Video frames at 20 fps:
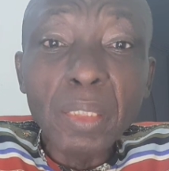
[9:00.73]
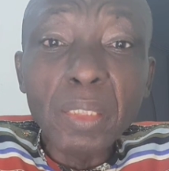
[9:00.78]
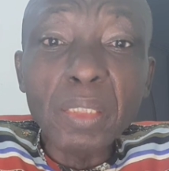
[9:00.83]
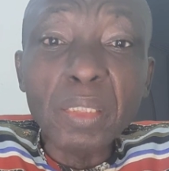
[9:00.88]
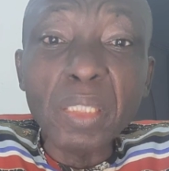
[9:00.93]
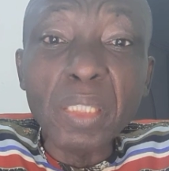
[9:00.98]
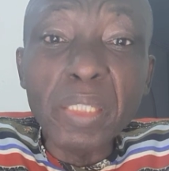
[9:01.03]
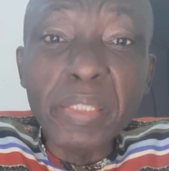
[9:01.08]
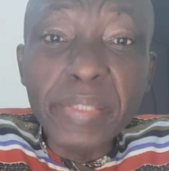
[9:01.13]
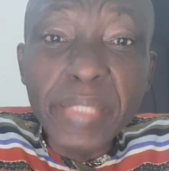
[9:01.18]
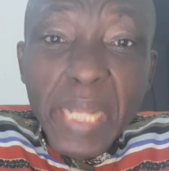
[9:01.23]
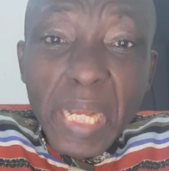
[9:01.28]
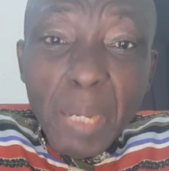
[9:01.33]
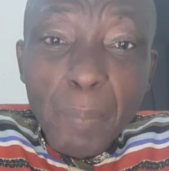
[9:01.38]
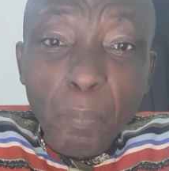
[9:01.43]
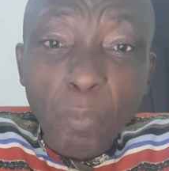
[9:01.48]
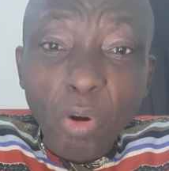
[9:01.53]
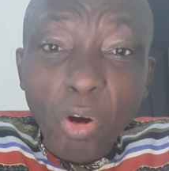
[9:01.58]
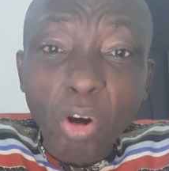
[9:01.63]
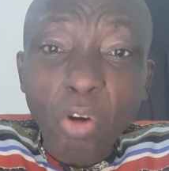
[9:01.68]
the
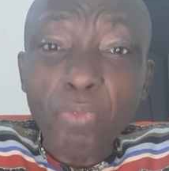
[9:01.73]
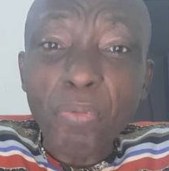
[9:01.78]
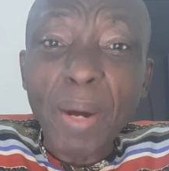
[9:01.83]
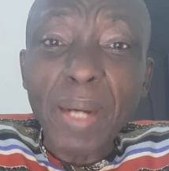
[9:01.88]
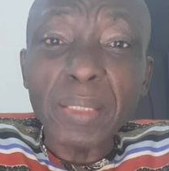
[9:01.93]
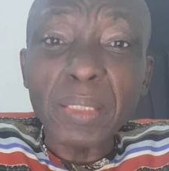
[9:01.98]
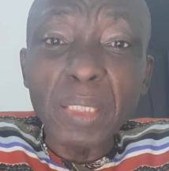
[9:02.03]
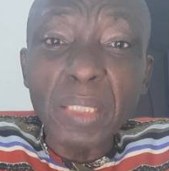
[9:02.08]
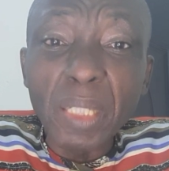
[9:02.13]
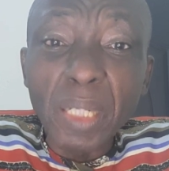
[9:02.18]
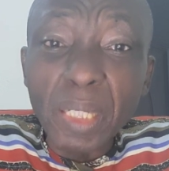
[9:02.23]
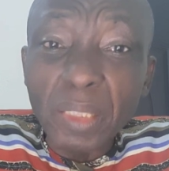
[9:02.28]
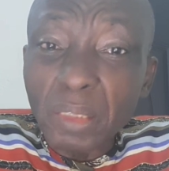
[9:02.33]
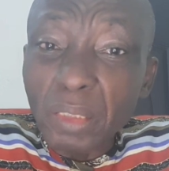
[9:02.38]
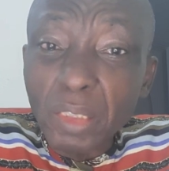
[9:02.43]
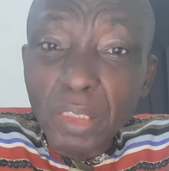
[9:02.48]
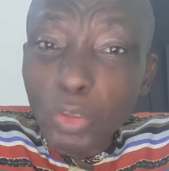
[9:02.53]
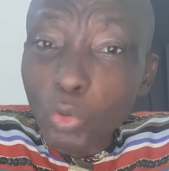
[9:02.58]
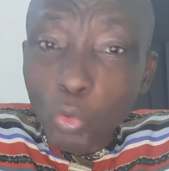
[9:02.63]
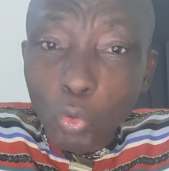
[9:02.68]
name of an
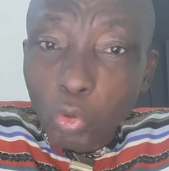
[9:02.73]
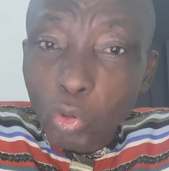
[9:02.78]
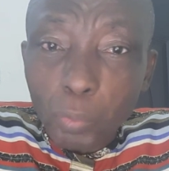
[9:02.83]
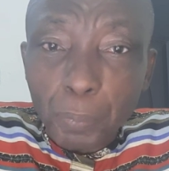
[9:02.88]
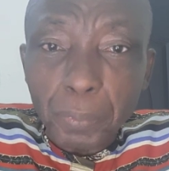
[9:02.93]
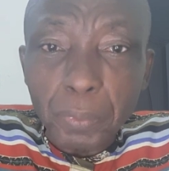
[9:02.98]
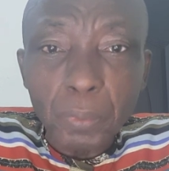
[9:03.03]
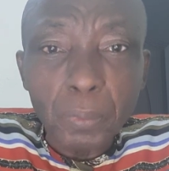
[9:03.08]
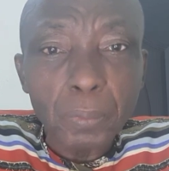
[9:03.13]
ethnic group.